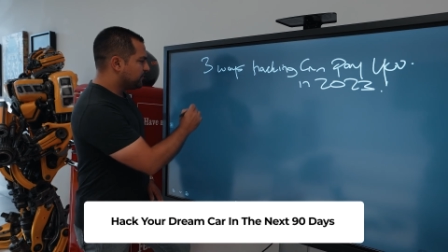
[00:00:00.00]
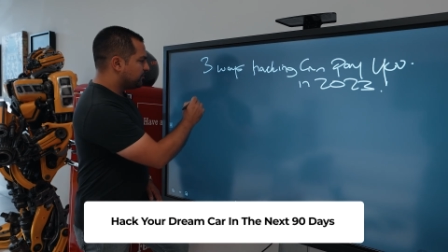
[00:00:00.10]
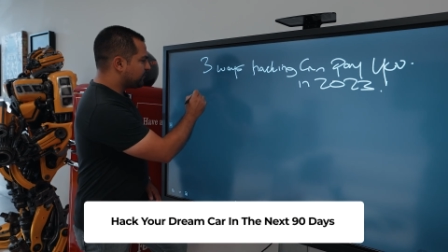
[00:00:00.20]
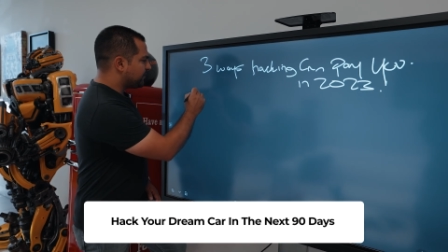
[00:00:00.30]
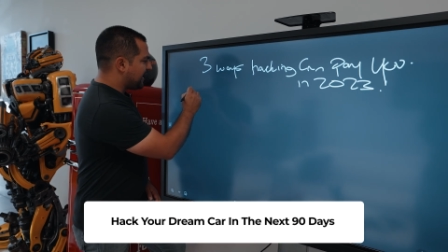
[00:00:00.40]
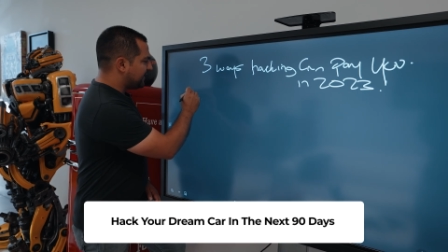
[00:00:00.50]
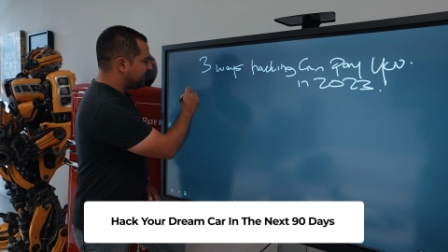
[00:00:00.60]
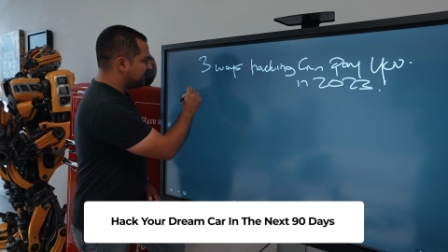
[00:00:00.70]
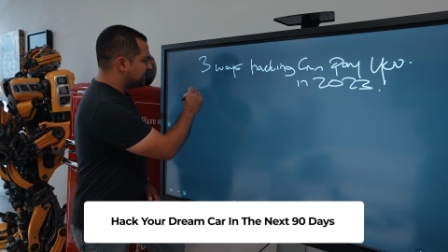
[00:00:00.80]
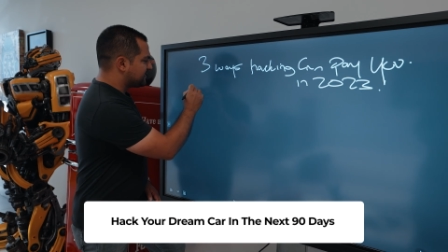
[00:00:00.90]
but
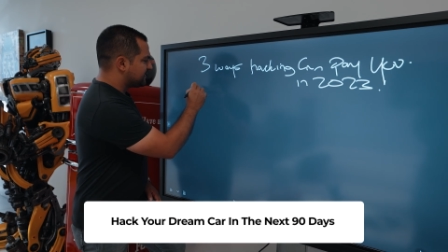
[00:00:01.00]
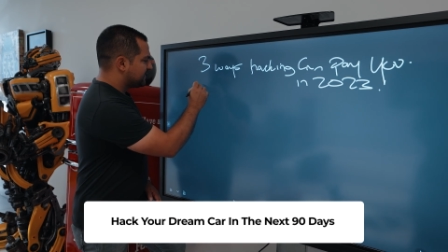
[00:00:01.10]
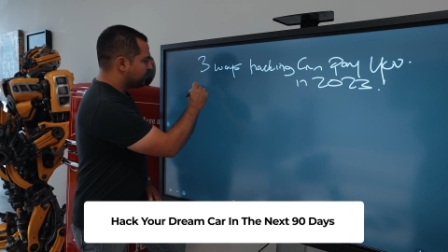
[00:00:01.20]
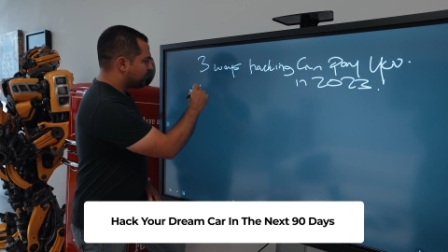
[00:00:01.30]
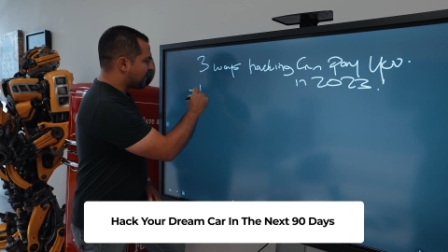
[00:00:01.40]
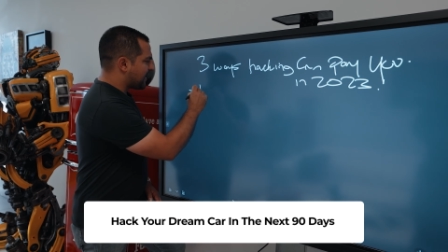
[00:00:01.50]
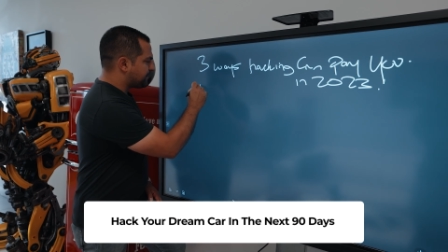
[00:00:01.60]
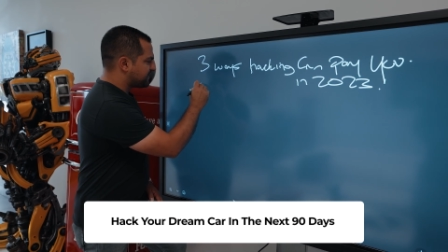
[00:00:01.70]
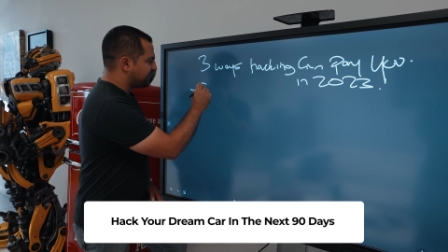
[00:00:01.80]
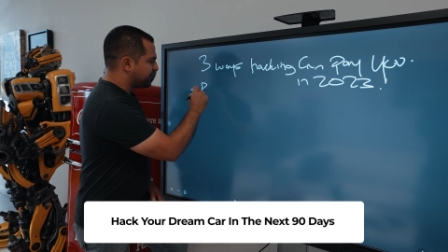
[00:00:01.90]
reality is
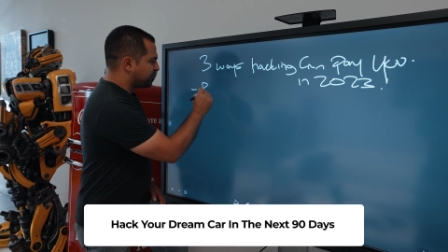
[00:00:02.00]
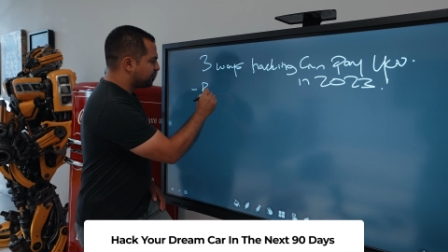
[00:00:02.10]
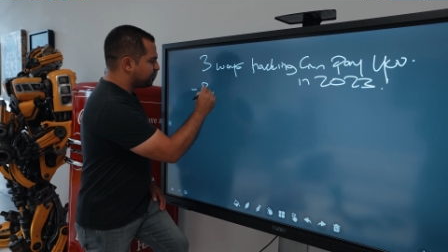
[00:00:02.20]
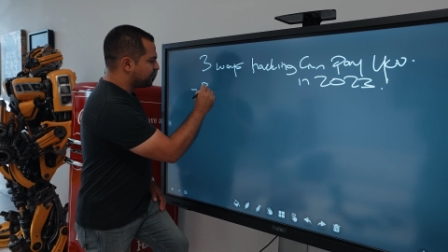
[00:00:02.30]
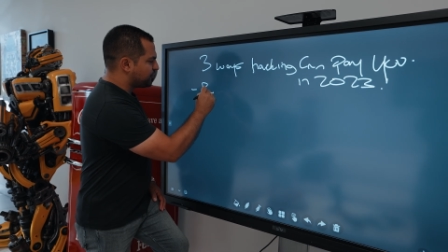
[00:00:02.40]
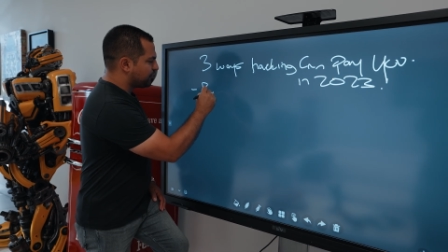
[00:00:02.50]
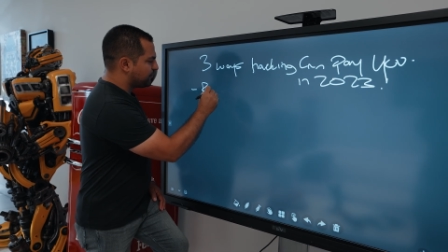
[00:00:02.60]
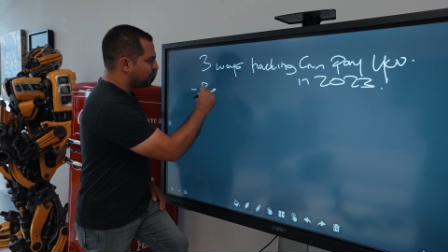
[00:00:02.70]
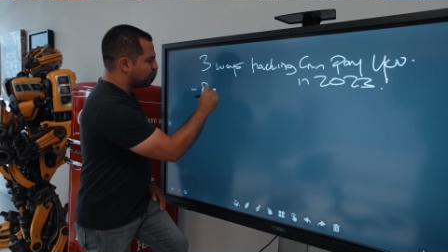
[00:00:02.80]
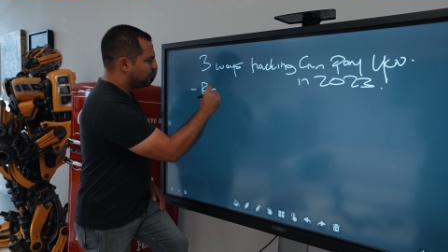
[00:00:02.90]
perhaps if you're doing
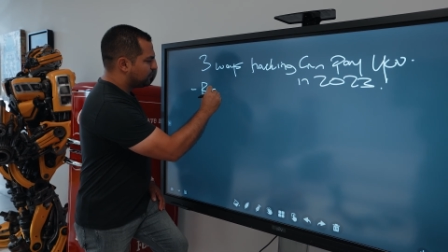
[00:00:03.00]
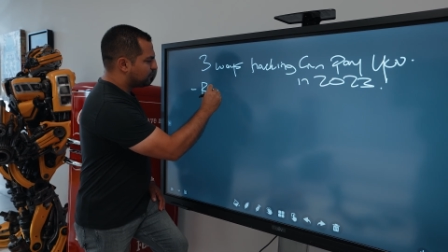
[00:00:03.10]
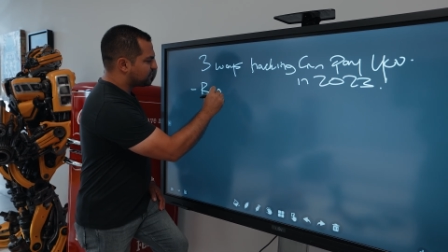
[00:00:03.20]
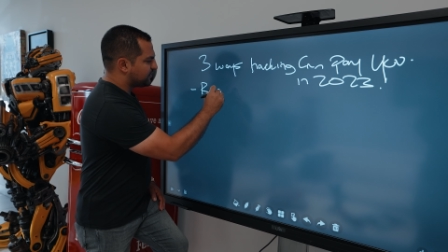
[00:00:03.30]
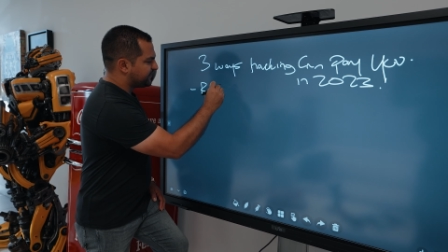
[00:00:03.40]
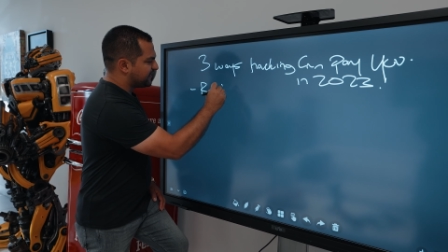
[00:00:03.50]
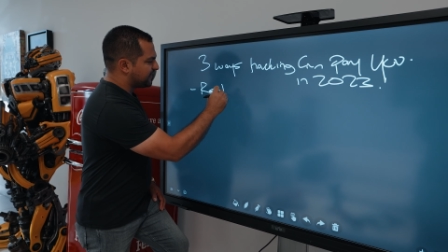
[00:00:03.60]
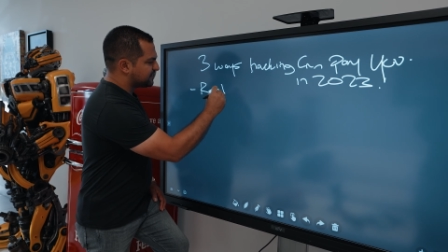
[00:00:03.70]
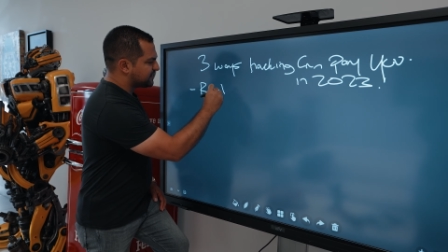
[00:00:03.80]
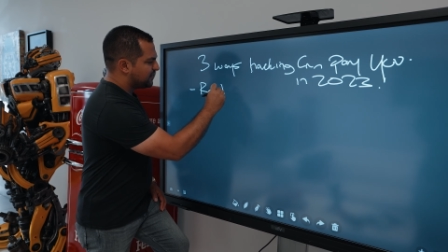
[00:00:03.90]
Turo or something
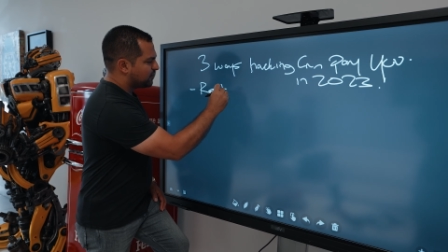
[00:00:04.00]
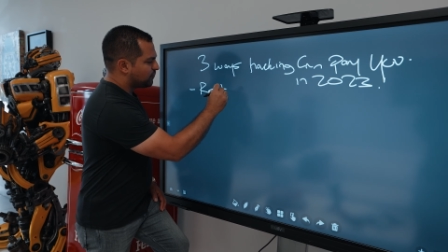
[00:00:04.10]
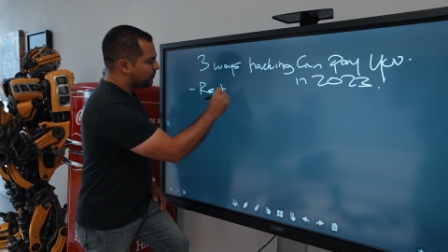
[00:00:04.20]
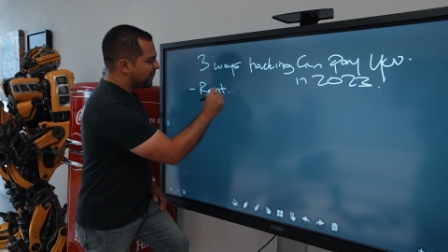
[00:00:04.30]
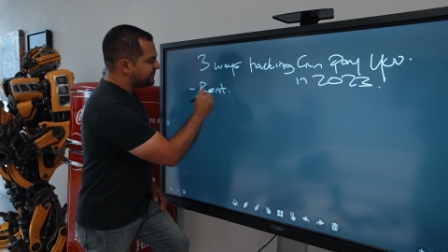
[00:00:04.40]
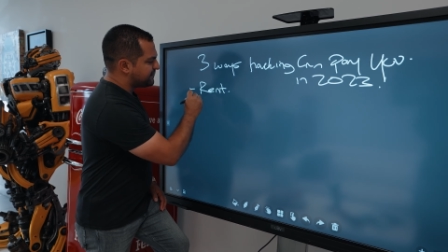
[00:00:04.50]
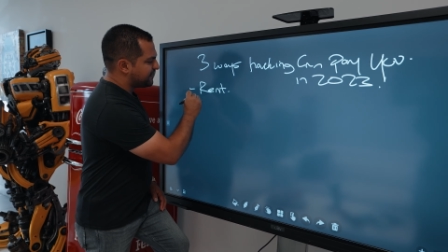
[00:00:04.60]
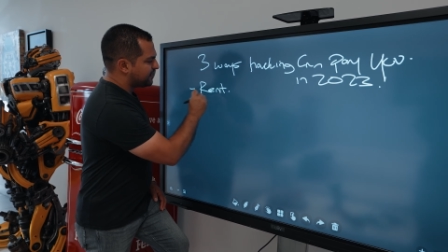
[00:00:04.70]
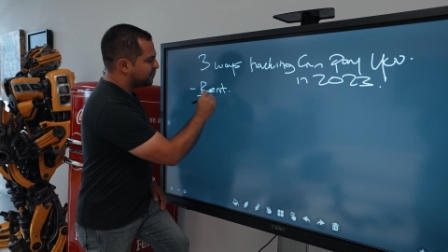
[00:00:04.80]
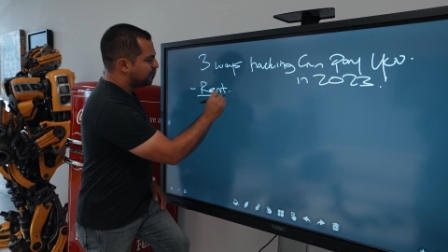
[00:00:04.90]
else, renting